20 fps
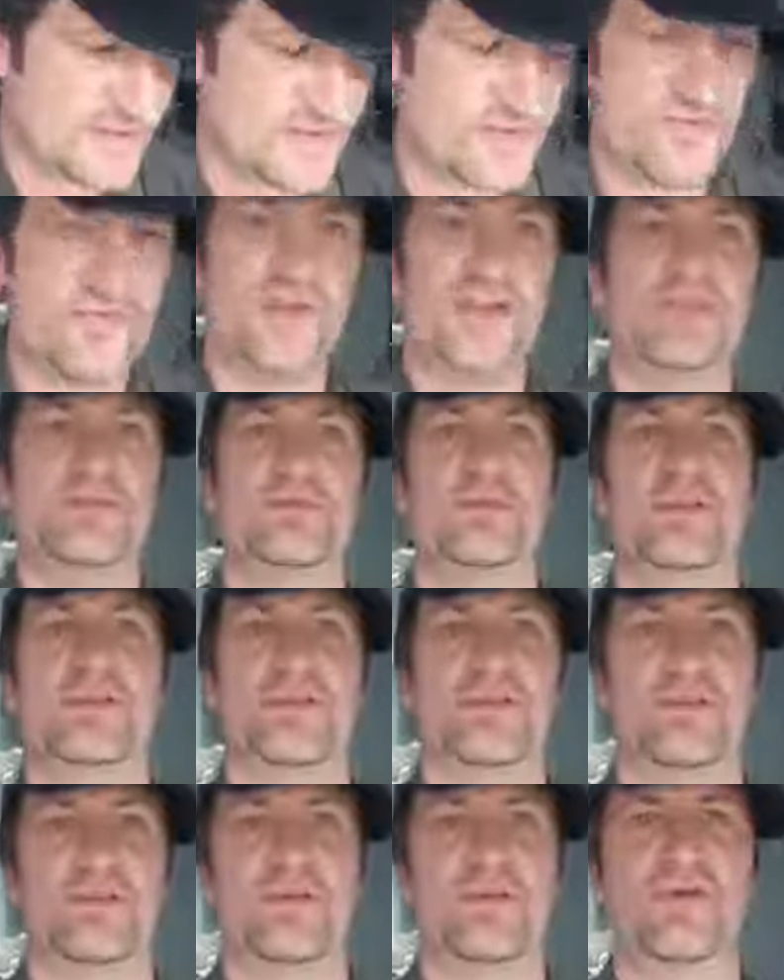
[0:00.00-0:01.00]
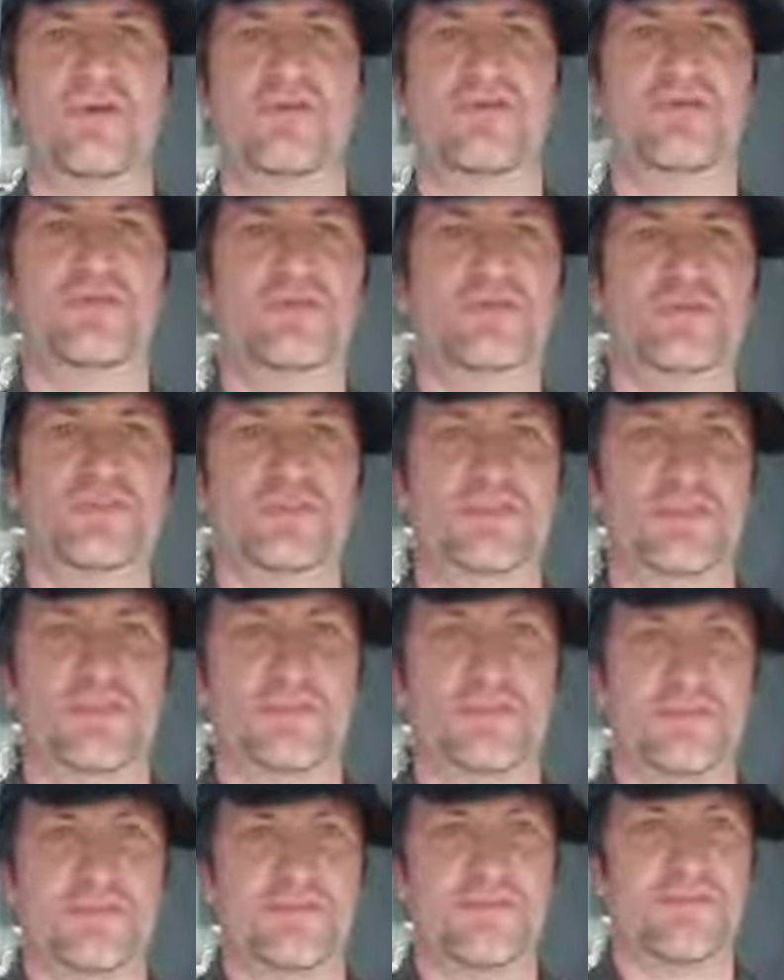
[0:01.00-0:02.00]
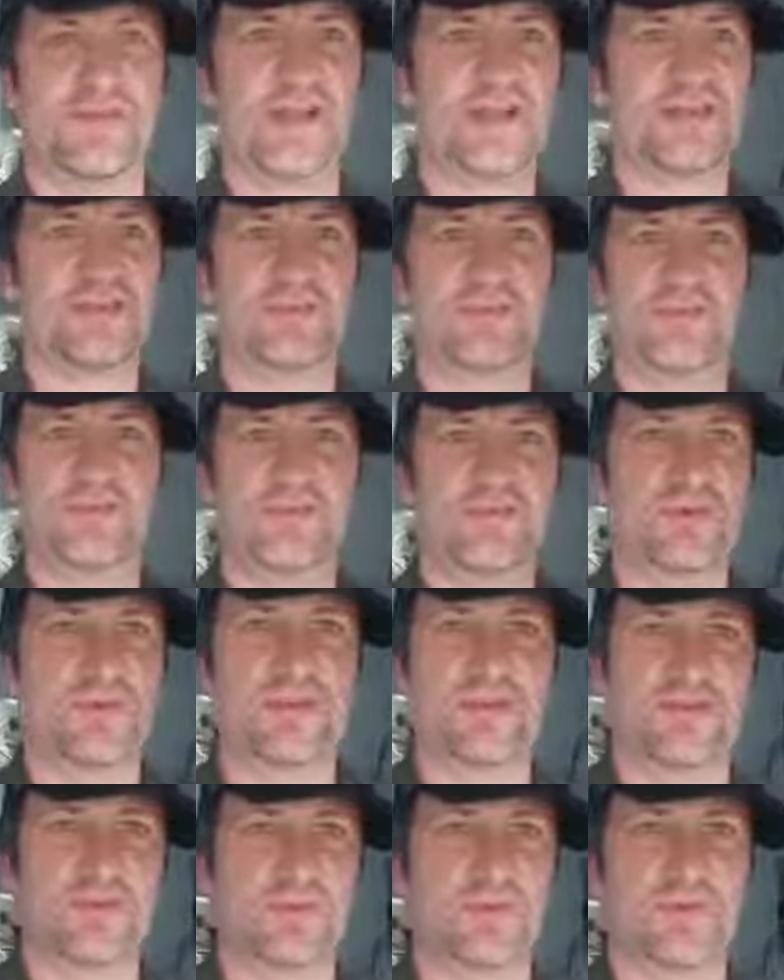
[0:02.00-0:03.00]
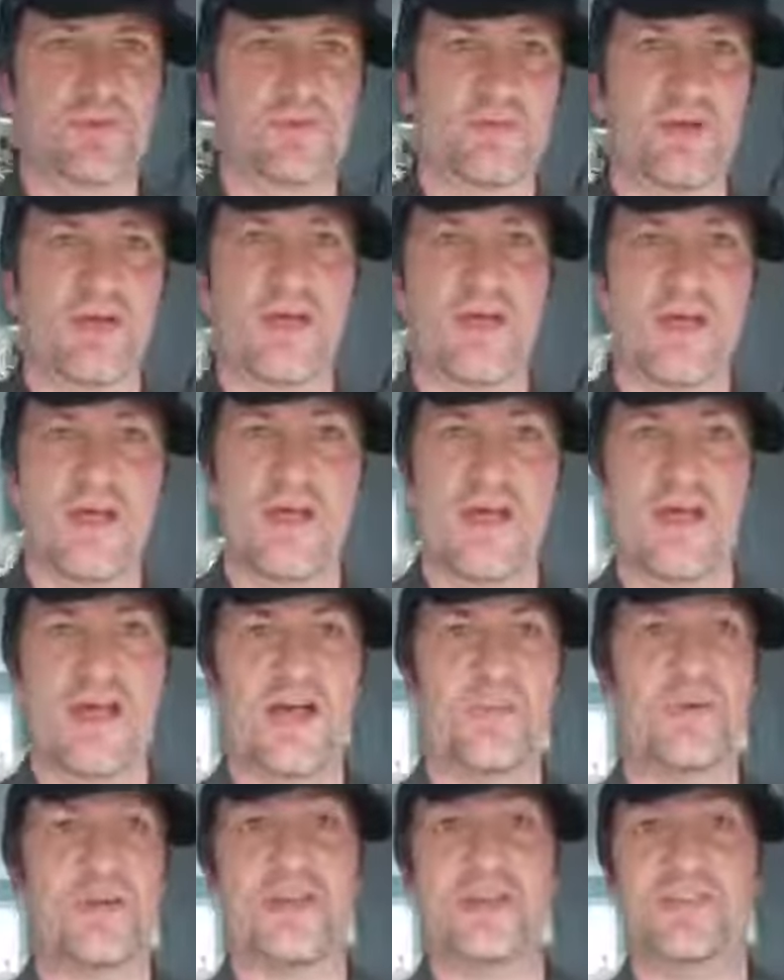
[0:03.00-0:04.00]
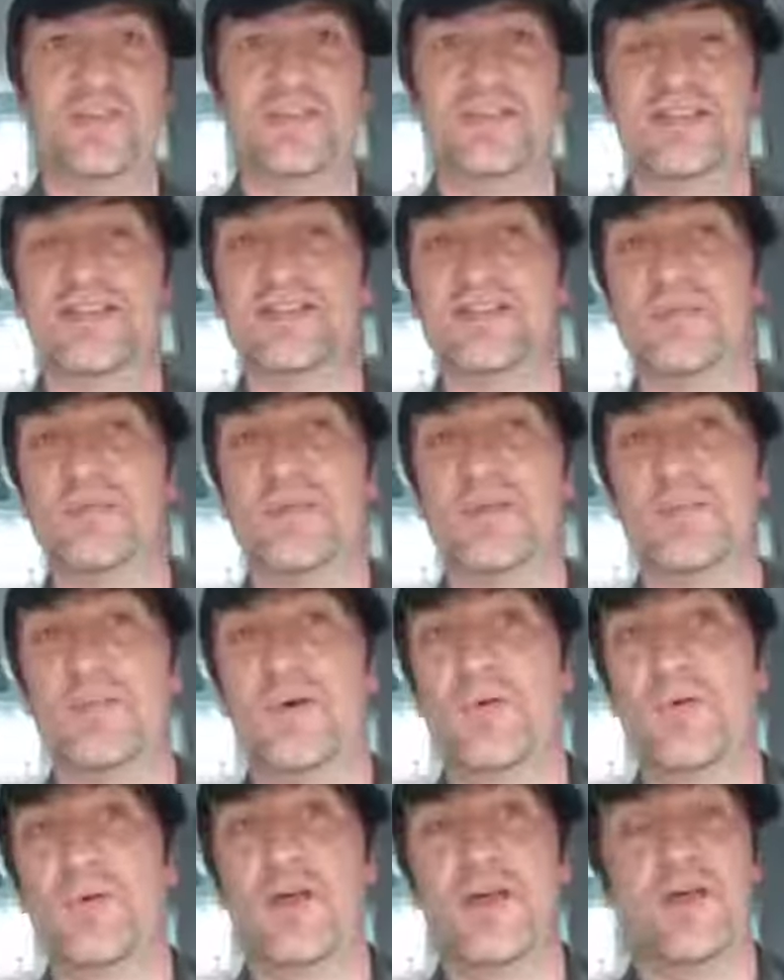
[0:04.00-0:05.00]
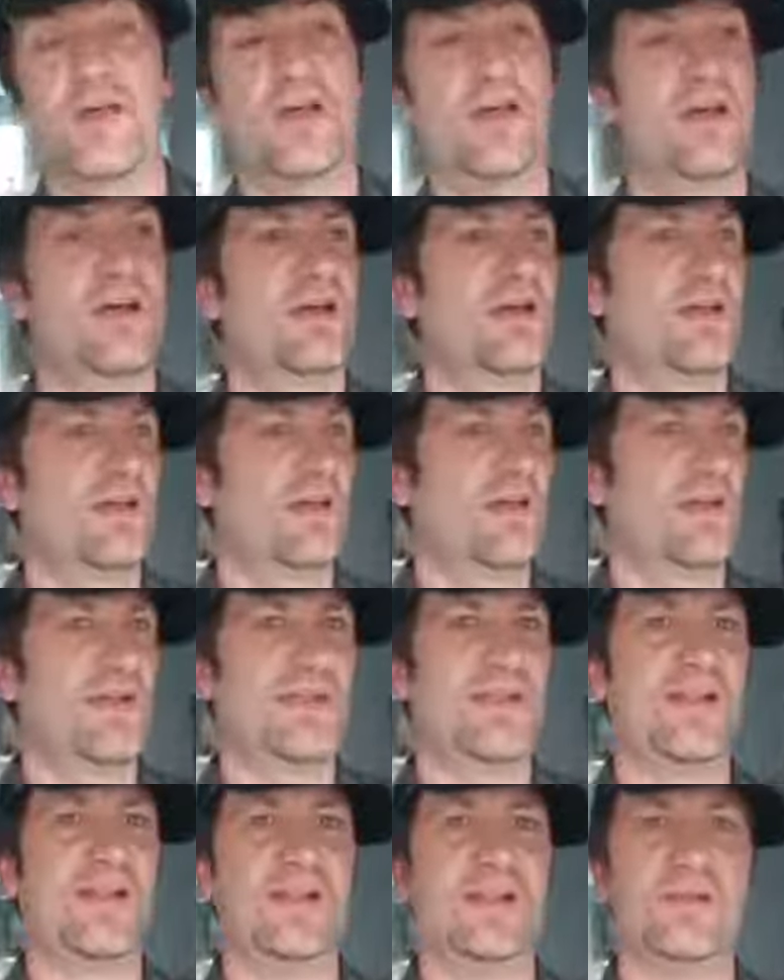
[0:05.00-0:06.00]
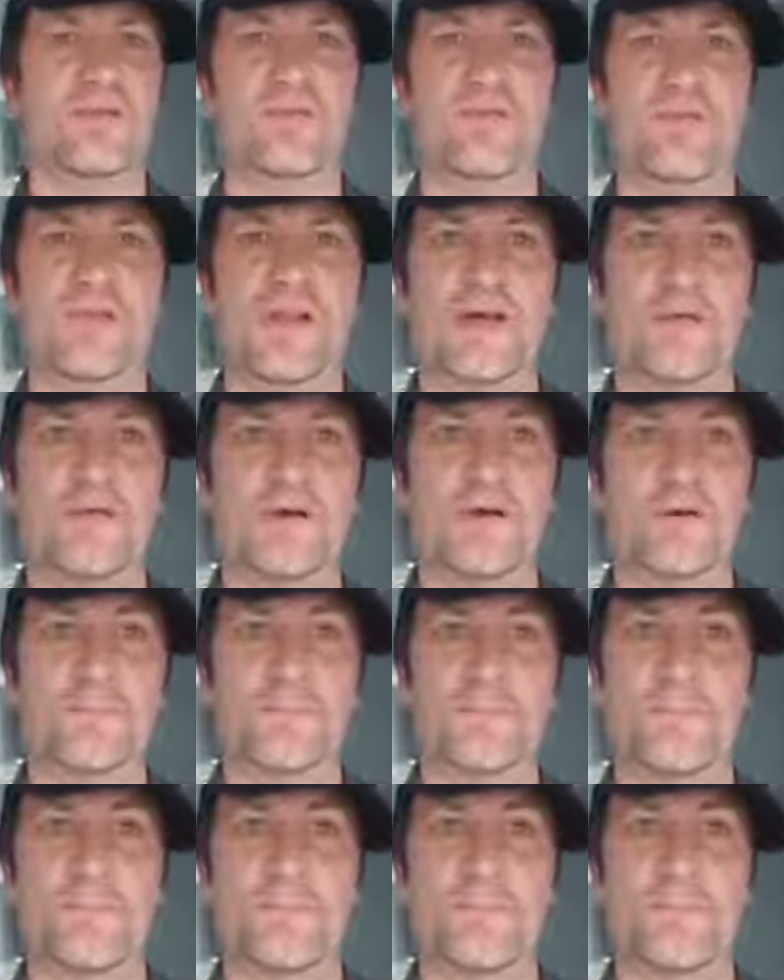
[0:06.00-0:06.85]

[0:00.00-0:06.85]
trees with long roots and flexible trees or whatever. I might even say something about the little flower